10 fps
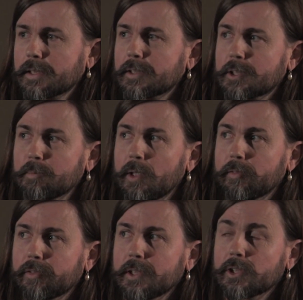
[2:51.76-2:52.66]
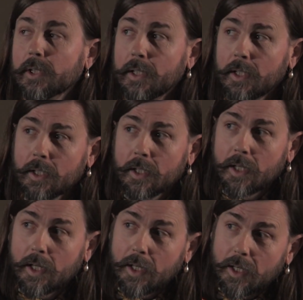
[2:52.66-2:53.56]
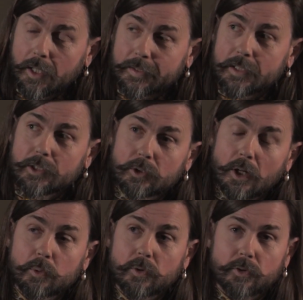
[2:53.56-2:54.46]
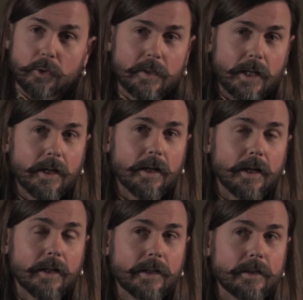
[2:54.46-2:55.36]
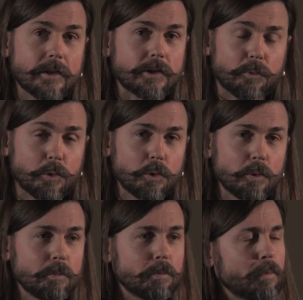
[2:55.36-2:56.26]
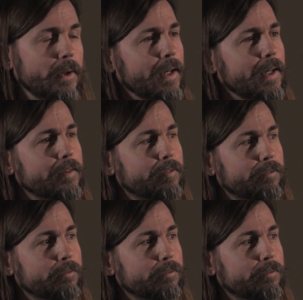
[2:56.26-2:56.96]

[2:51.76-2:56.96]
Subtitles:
smart fridge. And then you go through there, and then there's a room that I've